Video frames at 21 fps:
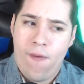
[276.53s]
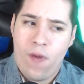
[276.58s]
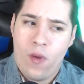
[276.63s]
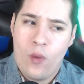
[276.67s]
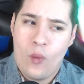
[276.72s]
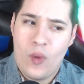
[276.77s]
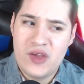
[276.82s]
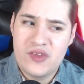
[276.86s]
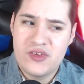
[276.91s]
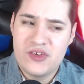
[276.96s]

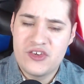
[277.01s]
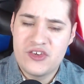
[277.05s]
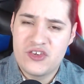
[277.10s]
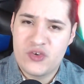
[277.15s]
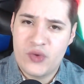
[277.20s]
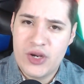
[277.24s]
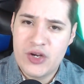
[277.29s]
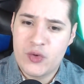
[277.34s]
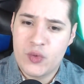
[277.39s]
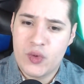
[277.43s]
Weiss's
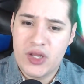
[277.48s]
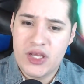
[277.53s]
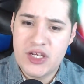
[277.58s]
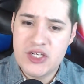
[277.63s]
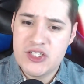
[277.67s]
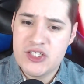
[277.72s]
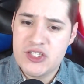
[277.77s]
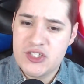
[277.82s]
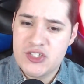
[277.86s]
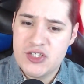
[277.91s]
strange
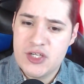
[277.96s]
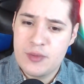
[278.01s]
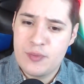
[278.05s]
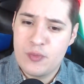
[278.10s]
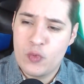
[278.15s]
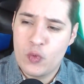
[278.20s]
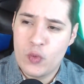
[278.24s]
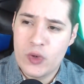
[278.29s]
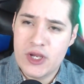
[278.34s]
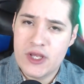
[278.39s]
relationship
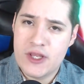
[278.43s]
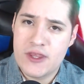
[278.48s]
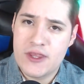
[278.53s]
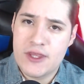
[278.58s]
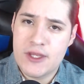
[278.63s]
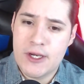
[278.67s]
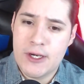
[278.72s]
with